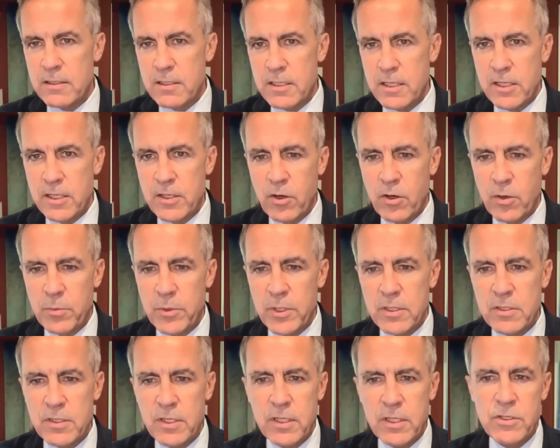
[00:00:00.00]

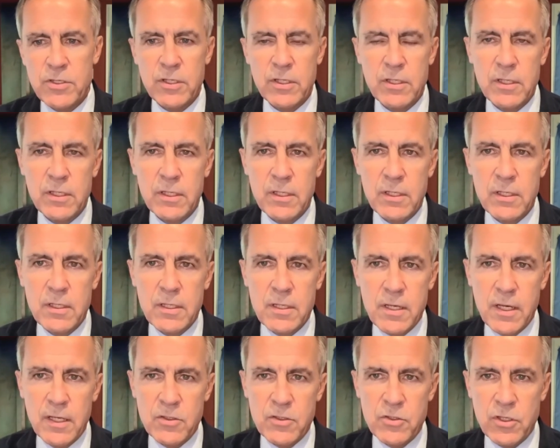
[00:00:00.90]
decarbonization
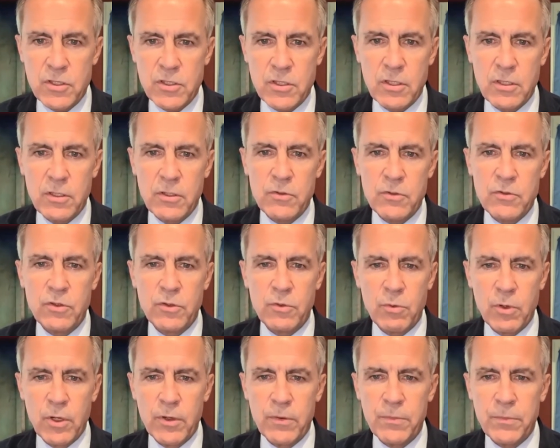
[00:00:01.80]
has continued
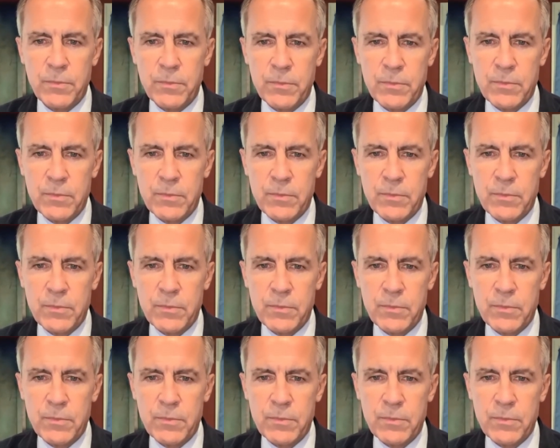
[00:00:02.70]
to grow.